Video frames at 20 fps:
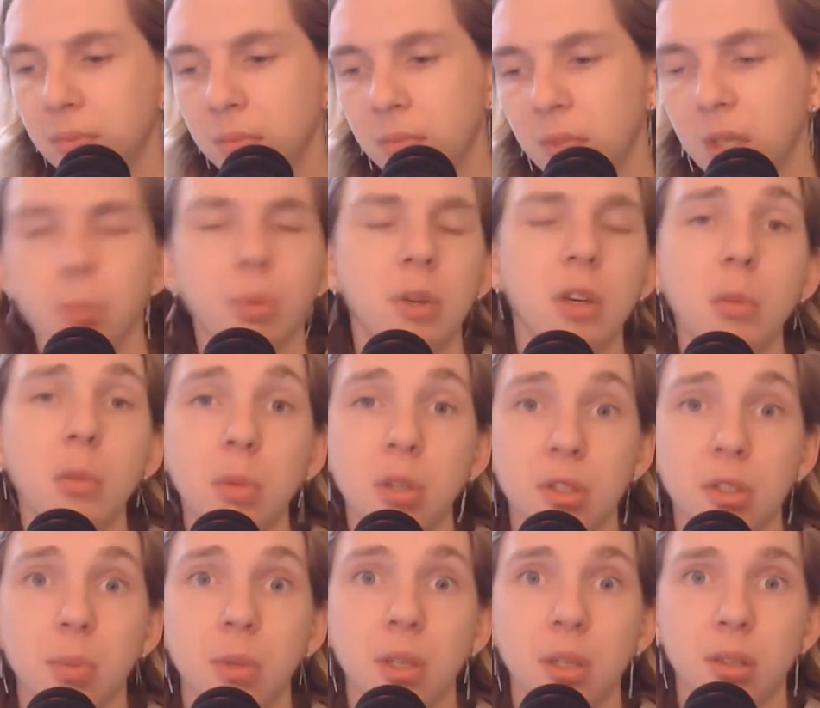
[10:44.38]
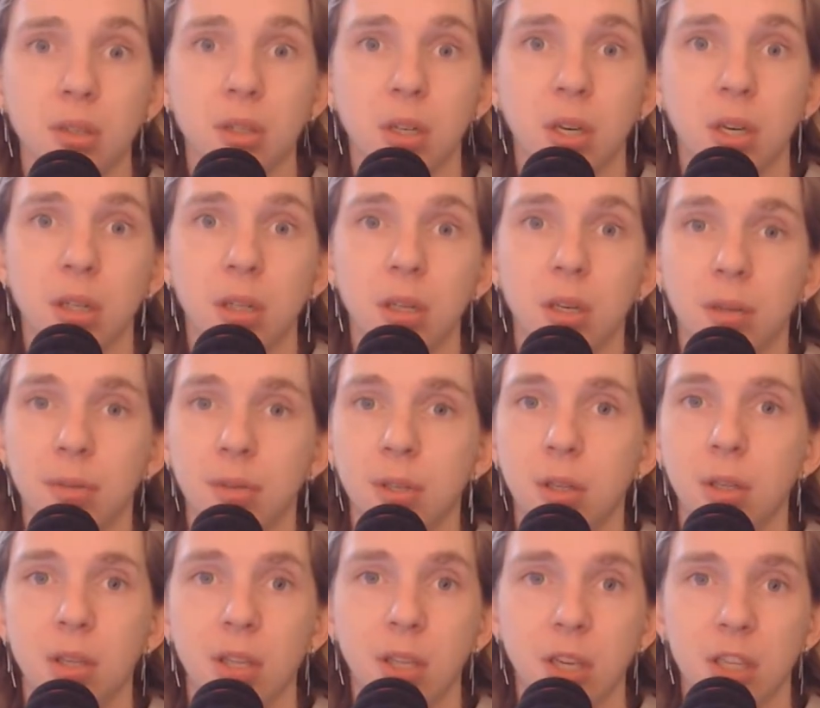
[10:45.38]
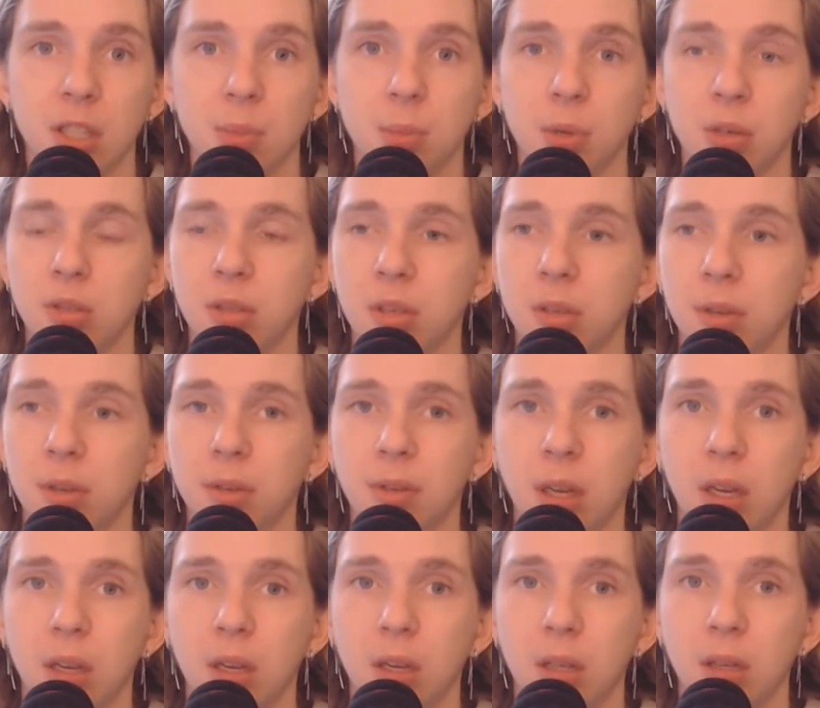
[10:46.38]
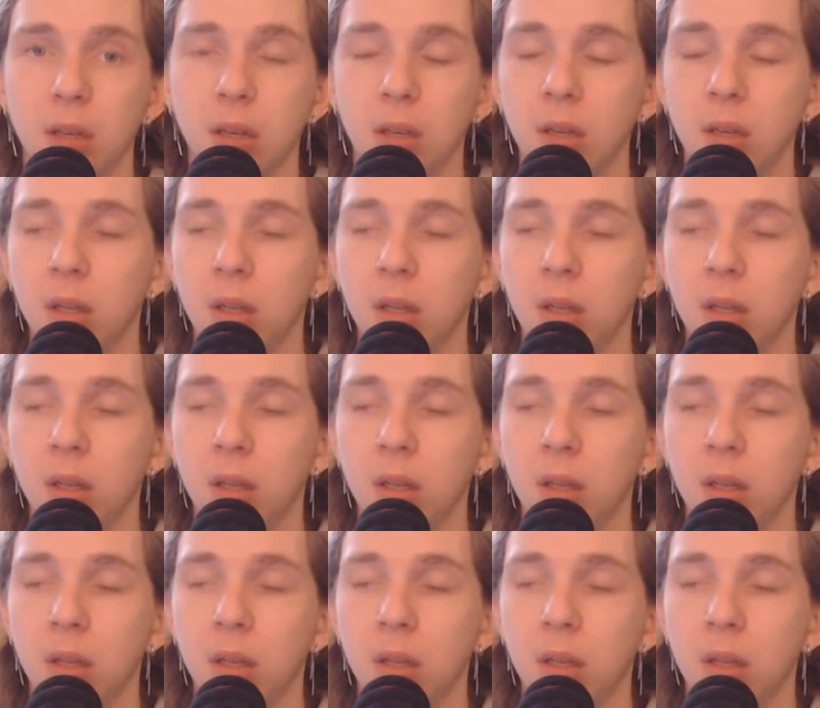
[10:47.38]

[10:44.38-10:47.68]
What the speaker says: pretty much my entire life. The only Xbox I've ever had,